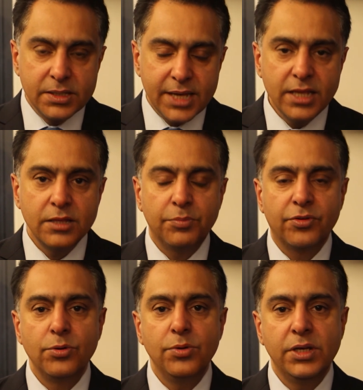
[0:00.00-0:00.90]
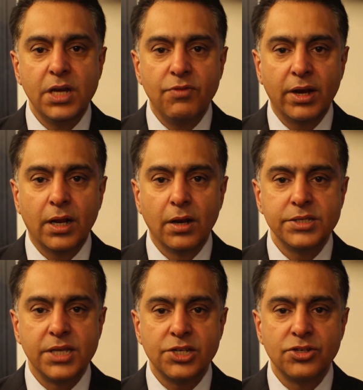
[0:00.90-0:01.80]
Take them through
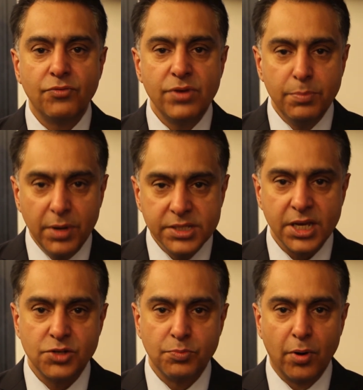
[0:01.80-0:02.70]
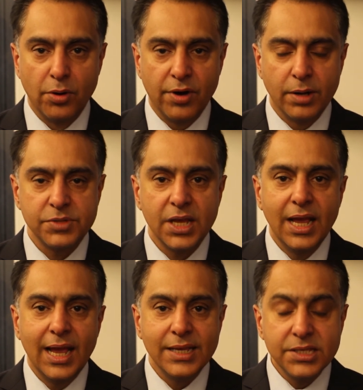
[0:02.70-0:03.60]
de-radicalisation and rehabilitation programmes
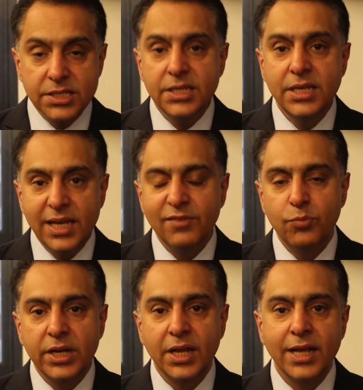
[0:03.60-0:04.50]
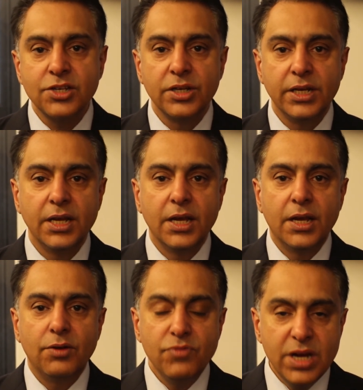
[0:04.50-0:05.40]
and see if we can actually
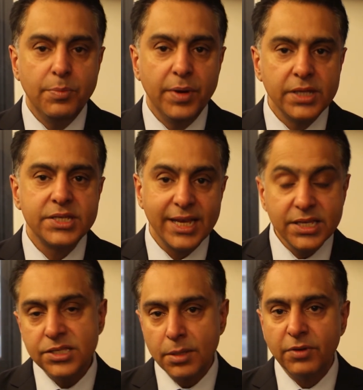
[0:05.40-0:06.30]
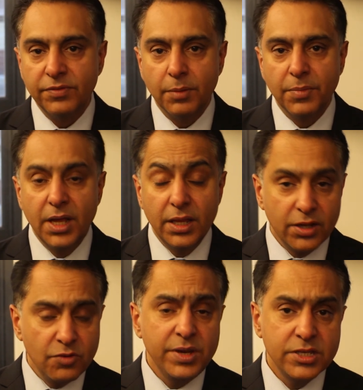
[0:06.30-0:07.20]
rehabilitate some of them.
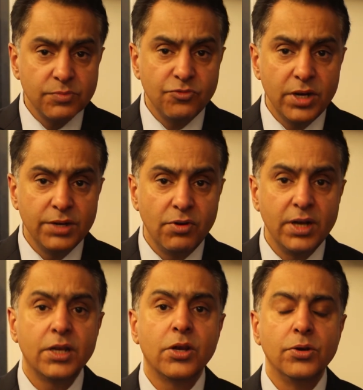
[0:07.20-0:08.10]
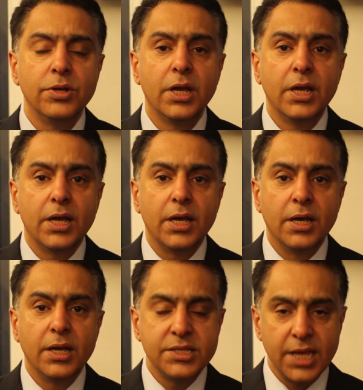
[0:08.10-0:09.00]
There have been some really, really good
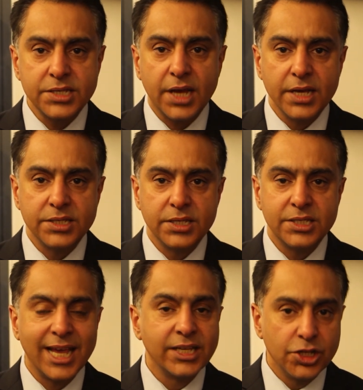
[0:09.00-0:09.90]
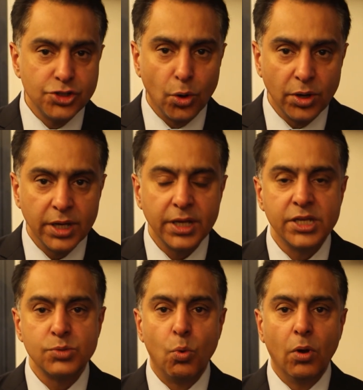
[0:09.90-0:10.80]
test cases. Tanya Joya
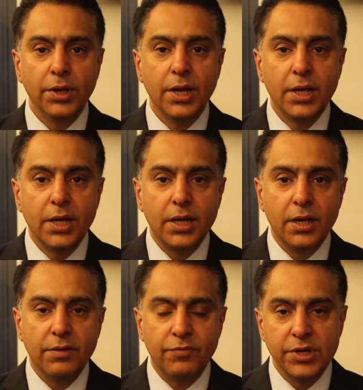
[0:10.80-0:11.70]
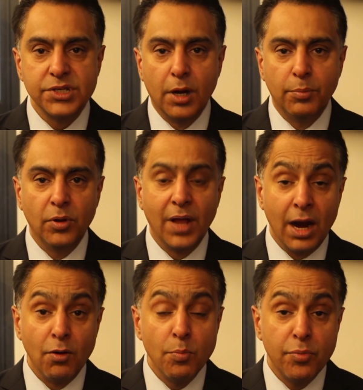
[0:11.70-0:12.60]
is one, for example.
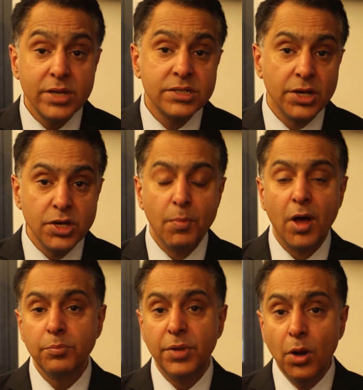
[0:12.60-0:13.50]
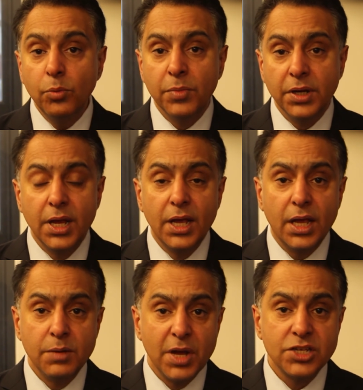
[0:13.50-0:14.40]
Our own president, Nouman bin Uthman,
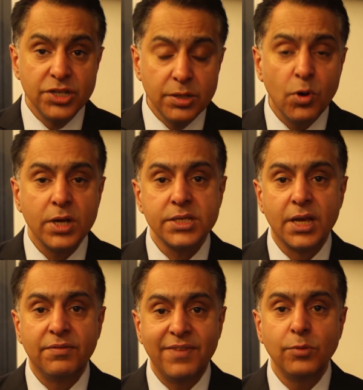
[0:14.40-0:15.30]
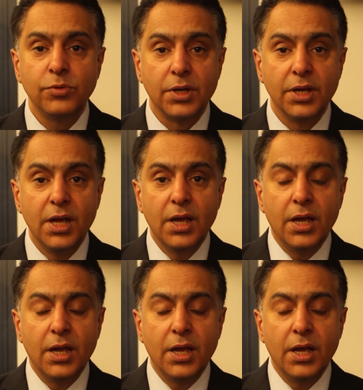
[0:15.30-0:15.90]
and Majid Nawaz, our founder,